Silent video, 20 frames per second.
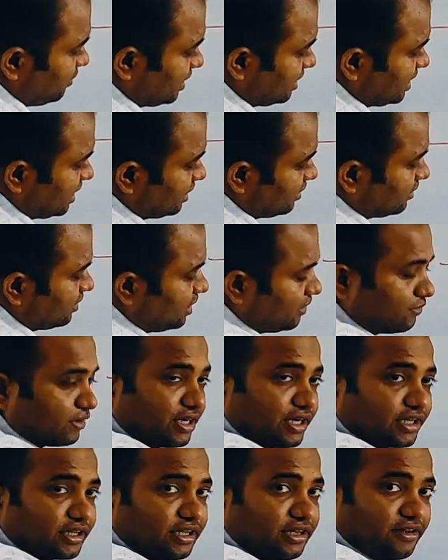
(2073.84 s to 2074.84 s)
are
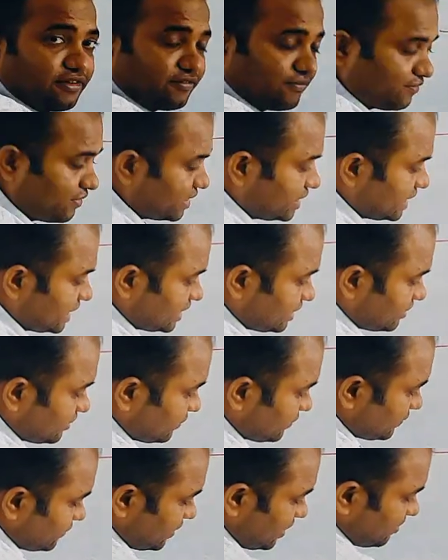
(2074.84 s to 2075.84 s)
calculating the vergence.
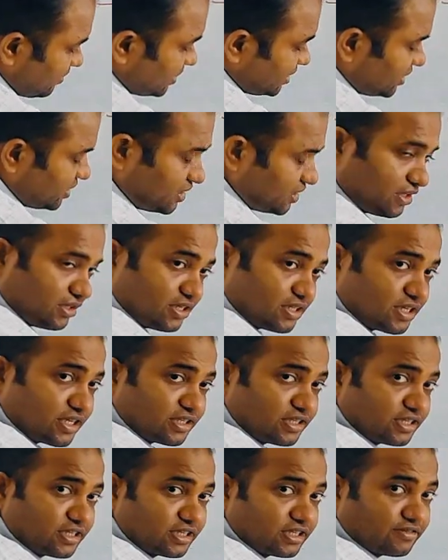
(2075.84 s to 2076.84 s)
So how much distance
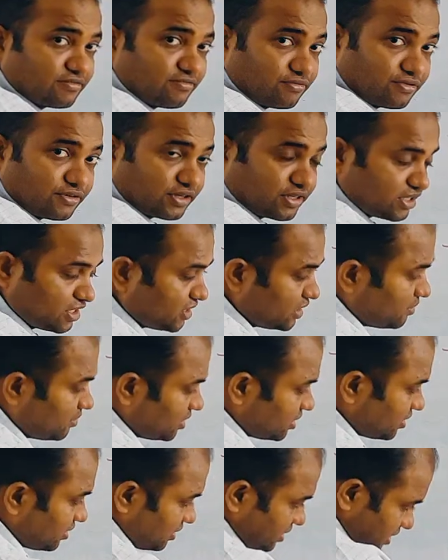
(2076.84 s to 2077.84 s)
this is? 40
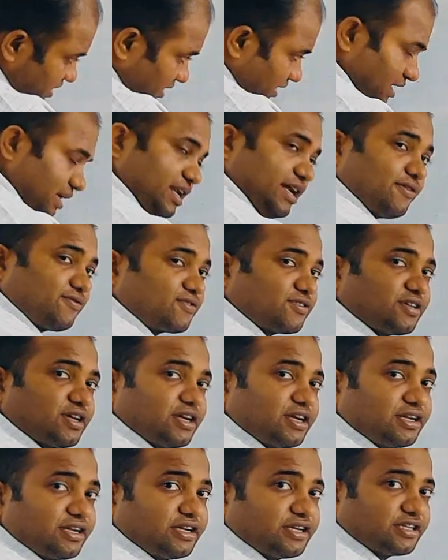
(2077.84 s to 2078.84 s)
centimeter. Left
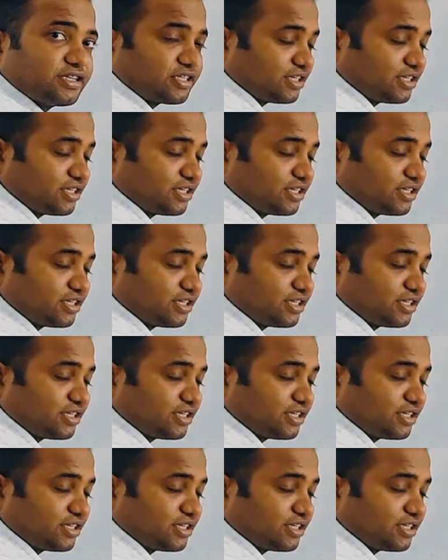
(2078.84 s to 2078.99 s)
side it is